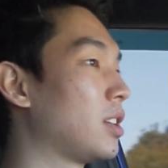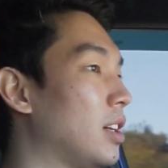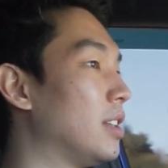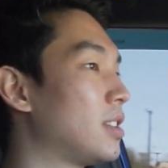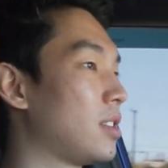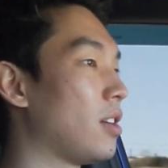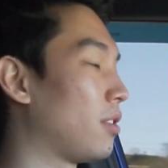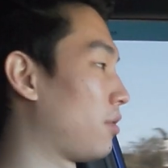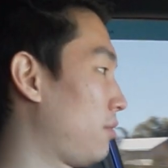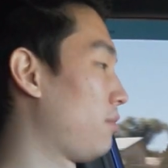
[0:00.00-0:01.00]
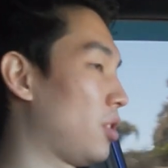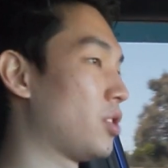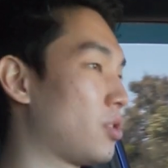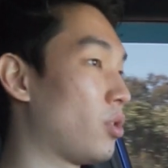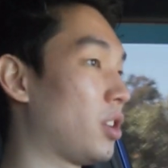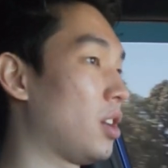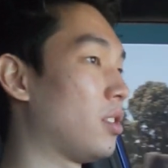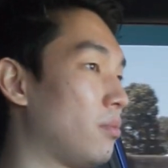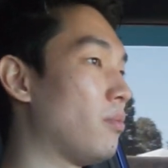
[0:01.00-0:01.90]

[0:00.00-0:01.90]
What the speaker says: because they're just really good.